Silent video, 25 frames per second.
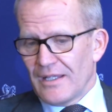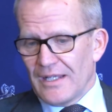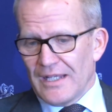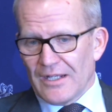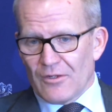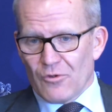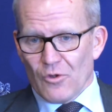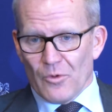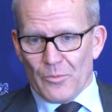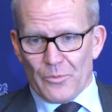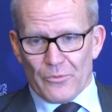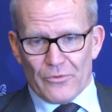a
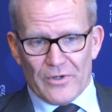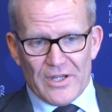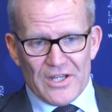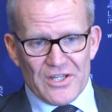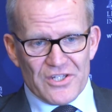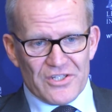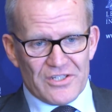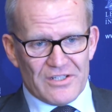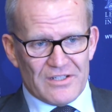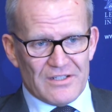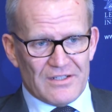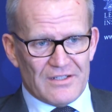
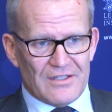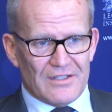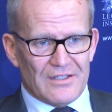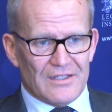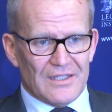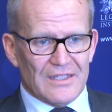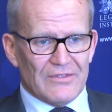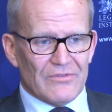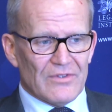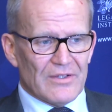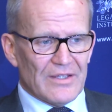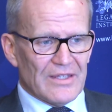corporation,
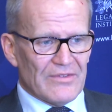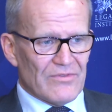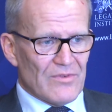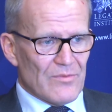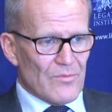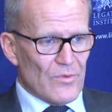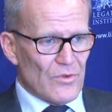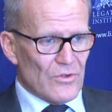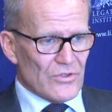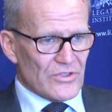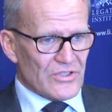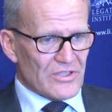even, even
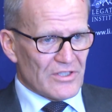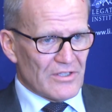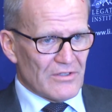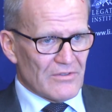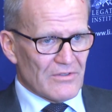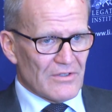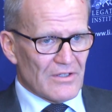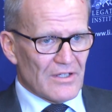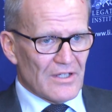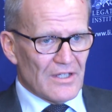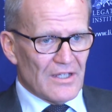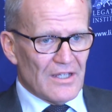more
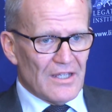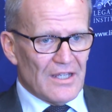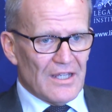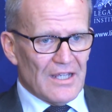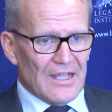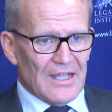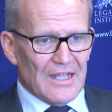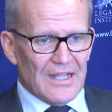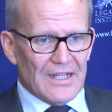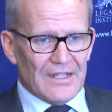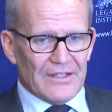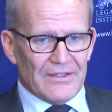so.
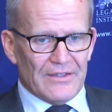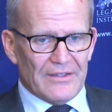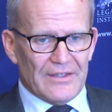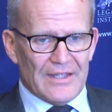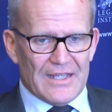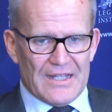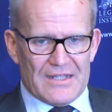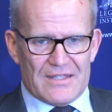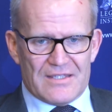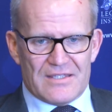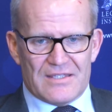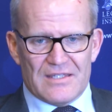Um,
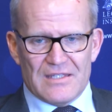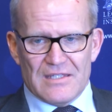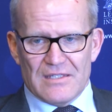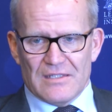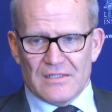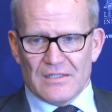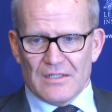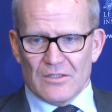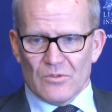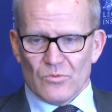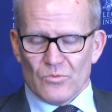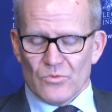that
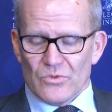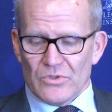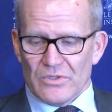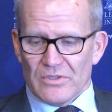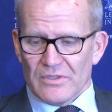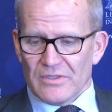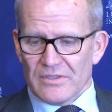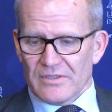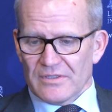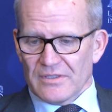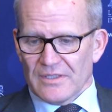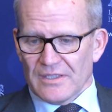CEO
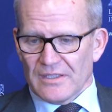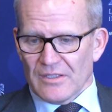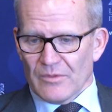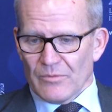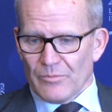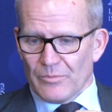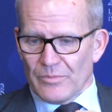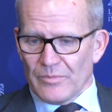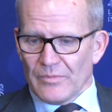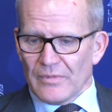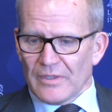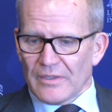wouldn't, you know,
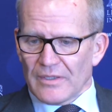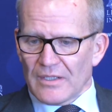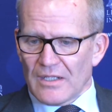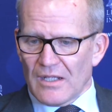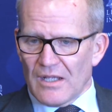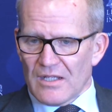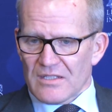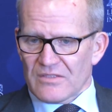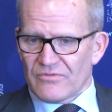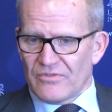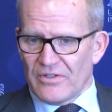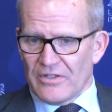
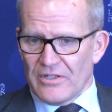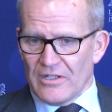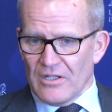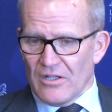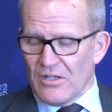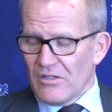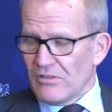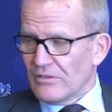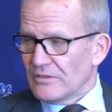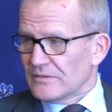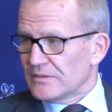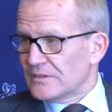last very
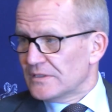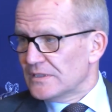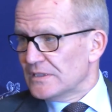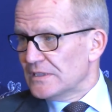long.